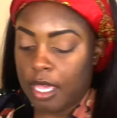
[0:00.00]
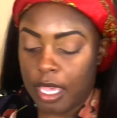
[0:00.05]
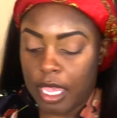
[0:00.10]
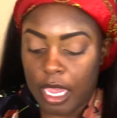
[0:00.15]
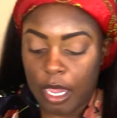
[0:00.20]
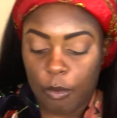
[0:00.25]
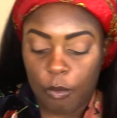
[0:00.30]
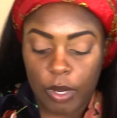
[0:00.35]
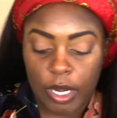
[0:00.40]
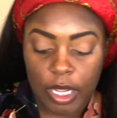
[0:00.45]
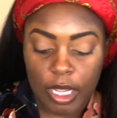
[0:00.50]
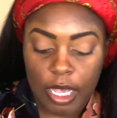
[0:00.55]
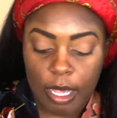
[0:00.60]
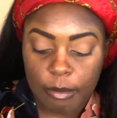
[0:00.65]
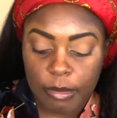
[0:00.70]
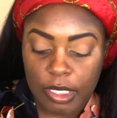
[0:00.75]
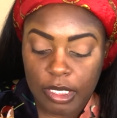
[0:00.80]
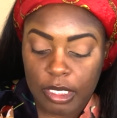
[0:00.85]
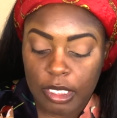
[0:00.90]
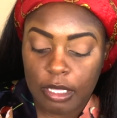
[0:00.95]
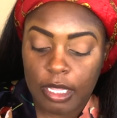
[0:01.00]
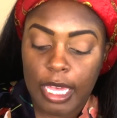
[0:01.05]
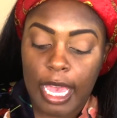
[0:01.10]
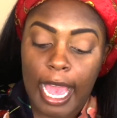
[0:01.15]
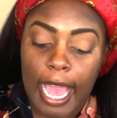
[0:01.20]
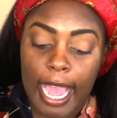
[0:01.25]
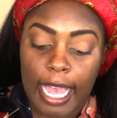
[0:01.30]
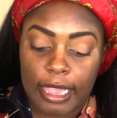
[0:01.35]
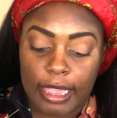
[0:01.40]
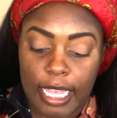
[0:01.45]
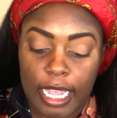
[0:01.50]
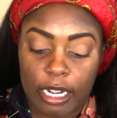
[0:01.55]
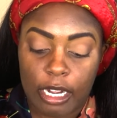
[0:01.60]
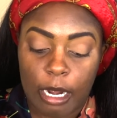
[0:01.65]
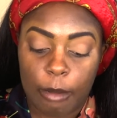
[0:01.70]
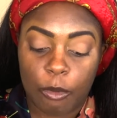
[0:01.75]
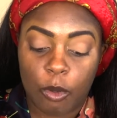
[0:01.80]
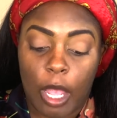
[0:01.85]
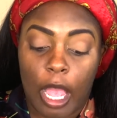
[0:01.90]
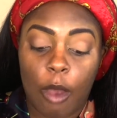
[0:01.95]
And when it comes to the
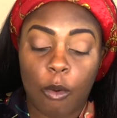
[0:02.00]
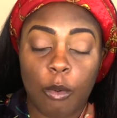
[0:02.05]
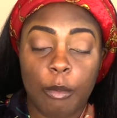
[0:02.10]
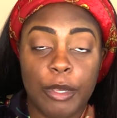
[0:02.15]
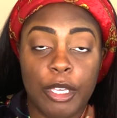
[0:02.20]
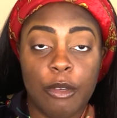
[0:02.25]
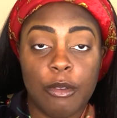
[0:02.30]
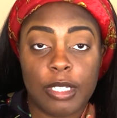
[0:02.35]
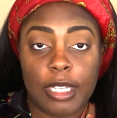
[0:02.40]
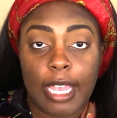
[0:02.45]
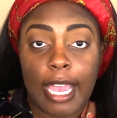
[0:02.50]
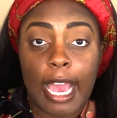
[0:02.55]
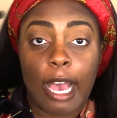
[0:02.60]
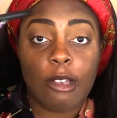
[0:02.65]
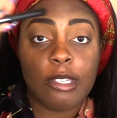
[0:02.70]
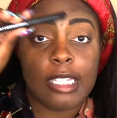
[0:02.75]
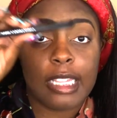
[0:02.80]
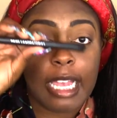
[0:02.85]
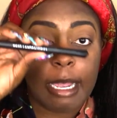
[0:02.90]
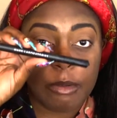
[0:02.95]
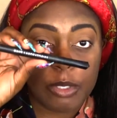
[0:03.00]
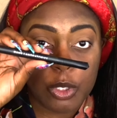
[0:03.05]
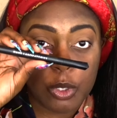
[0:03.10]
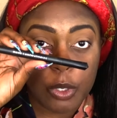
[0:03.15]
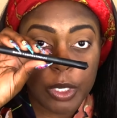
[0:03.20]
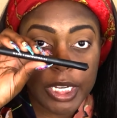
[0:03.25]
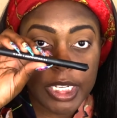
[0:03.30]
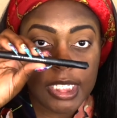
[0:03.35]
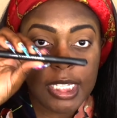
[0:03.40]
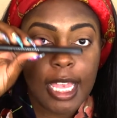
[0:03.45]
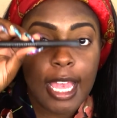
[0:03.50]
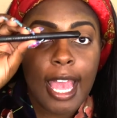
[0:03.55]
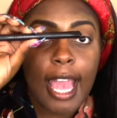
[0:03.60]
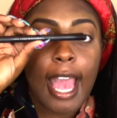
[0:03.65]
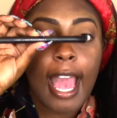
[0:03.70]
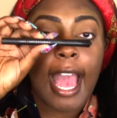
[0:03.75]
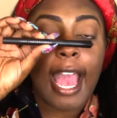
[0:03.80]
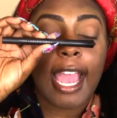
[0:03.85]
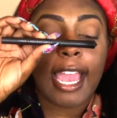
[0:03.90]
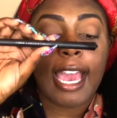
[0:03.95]
eyeliner, I will be using House Laboratories.
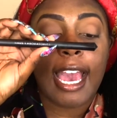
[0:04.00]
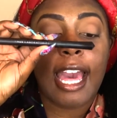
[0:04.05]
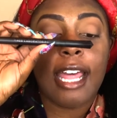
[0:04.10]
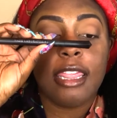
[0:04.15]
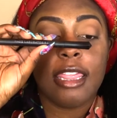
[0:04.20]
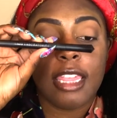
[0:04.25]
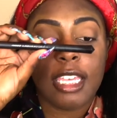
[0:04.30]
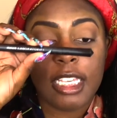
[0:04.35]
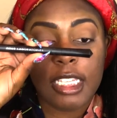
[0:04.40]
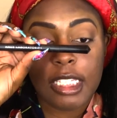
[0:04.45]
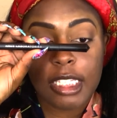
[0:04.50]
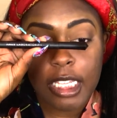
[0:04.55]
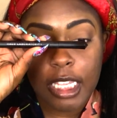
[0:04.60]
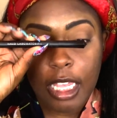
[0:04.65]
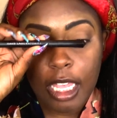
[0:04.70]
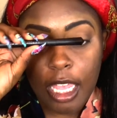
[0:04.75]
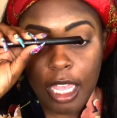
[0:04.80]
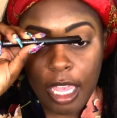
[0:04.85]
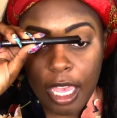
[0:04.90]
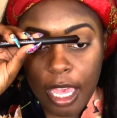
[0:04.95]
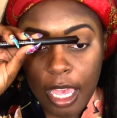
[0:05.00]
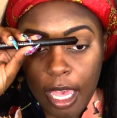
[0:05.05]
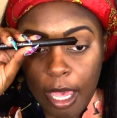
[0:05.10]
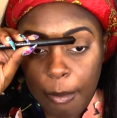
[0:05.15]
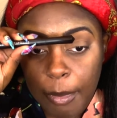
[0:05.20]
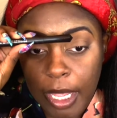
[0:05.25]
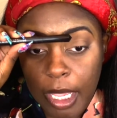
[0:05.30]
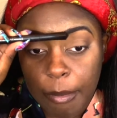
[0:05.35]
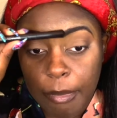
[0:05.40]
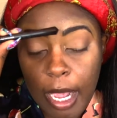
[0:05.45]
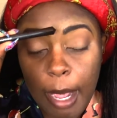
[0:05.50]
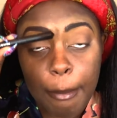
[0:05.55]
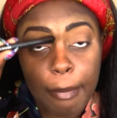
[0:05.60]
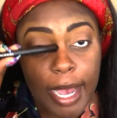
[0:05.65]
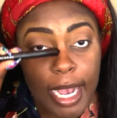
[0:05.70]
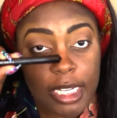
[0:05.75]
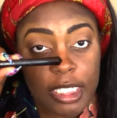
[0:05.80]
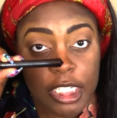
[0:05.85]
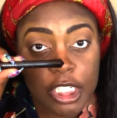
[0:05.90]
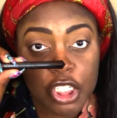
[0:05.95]
I got this in my
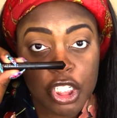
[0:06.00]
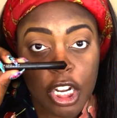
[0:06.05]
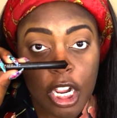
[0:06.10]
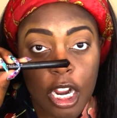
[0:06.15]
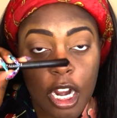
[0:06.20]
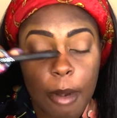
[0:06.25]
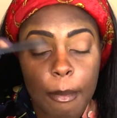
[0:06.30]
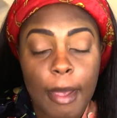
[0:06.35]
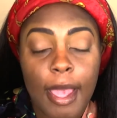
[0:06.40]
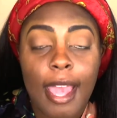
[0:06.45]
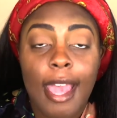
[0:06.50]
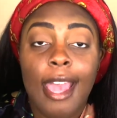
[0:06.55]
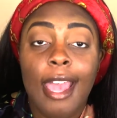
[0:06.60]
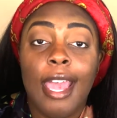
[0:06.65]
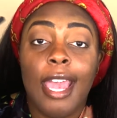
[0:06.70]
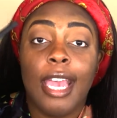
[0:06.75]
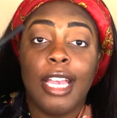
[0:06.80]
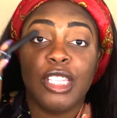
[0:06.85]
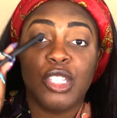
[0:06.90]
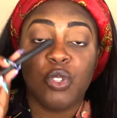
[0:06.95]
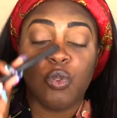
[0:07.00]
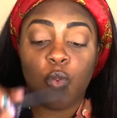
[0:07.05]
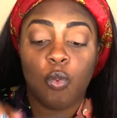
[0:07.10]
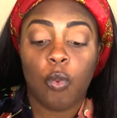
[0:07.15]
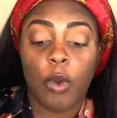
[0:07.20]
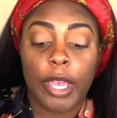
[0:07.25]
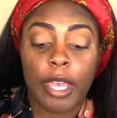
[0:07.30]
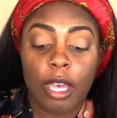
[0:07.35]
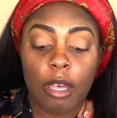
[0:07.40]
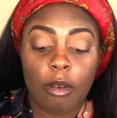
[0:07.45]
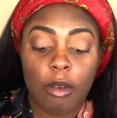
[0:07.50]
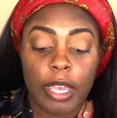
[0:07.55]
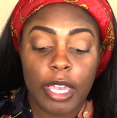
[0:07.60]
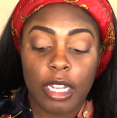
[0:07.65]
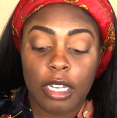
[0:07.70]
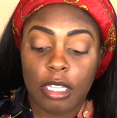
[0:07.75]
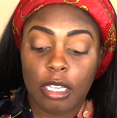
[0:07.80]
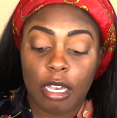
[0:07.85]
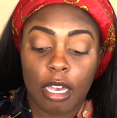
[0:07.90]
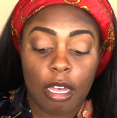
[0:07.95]
BoxyCharm as well.
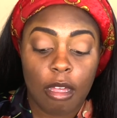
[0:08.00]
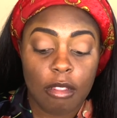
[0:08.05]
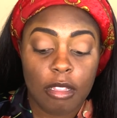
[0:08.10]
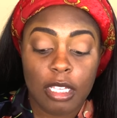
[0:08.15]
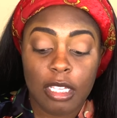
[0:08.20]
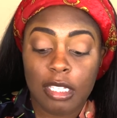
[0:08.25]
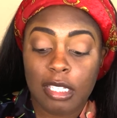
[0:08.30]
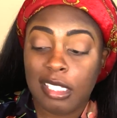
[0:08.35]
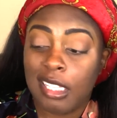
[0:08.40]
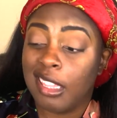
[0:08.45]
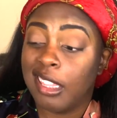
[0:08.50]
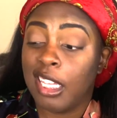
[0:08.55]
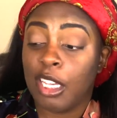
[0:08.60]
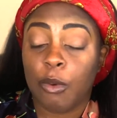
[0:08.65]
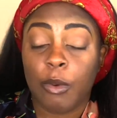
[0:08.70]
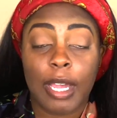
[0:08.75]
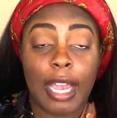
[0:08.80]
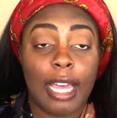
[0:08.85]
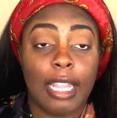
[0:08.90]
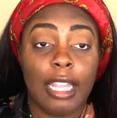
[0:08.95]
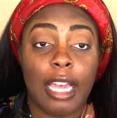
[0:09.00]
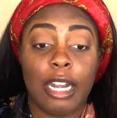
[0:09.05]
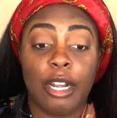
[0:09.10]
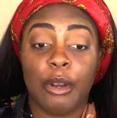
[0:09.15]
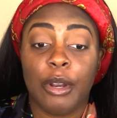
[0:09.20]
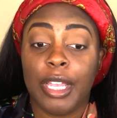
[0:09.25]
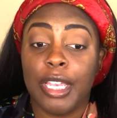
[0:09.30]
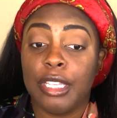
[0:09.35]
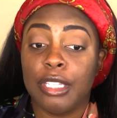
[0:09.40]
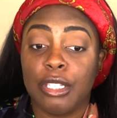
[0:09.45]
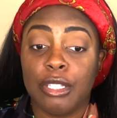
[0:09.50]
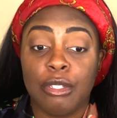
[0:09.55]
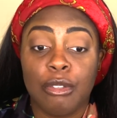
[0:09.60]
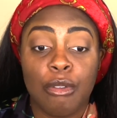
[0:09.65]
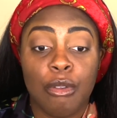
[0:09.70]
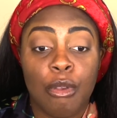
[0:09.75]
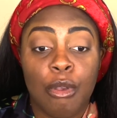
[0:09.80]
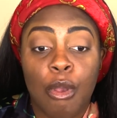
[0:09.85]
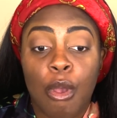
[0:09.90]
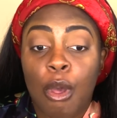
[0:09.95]
And y'all, this liquid eyeliner is
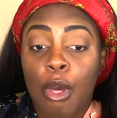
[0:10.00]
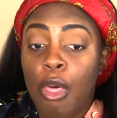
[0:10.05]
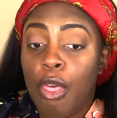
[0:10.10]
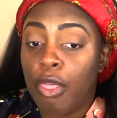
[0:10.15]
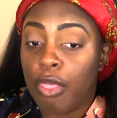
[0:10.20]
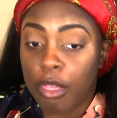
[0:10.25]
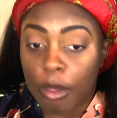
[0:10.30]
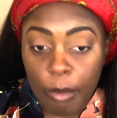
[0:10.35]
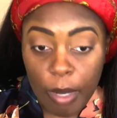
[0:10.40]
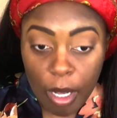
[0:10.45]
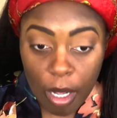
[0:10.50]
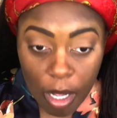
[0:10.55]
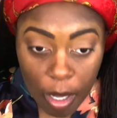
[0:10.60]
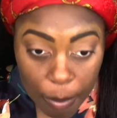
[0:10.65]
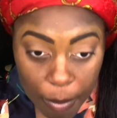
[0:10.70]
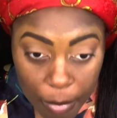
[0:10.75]
the bomb.